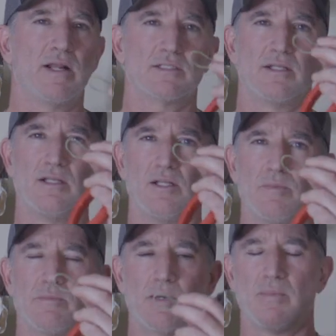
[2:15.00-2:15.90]
extra D-loop
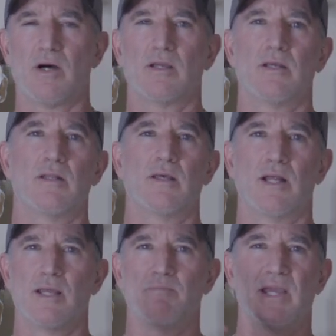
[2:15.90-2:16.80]
in my pocket.
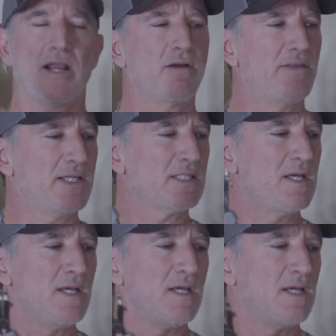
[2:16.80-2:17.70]
I carry this
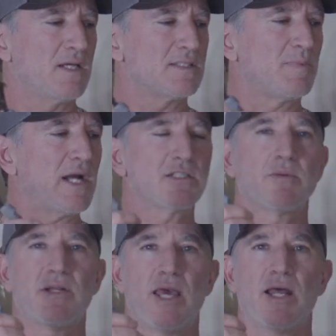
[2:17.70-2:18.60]
because the pliers
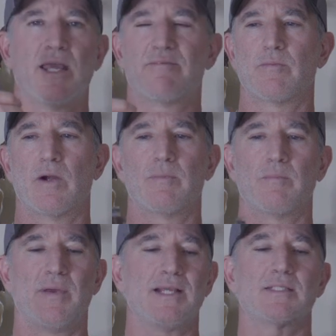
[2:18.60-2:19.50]
come in handy everywhere,
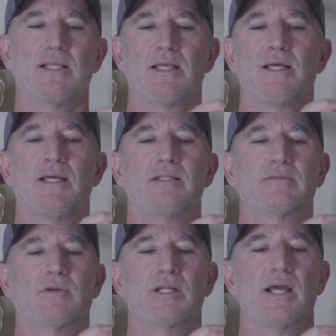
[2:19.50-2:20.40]
but basically it's
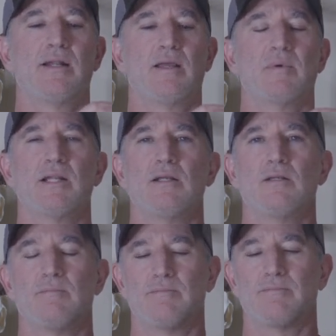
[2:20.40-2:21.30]
for tightening my
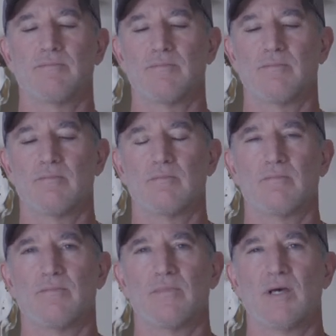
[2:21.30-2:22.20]
D-loop.
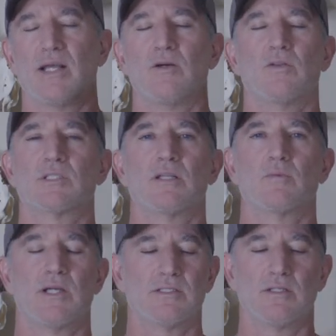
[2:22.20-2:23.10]
I know there's other
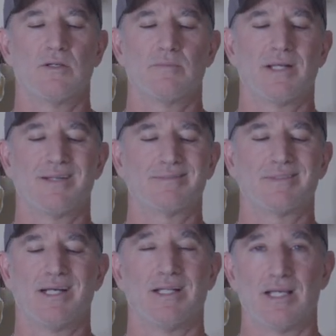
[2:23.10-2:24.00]
ways to do it, but
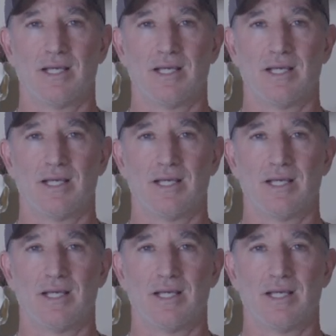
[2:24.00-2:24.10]
I like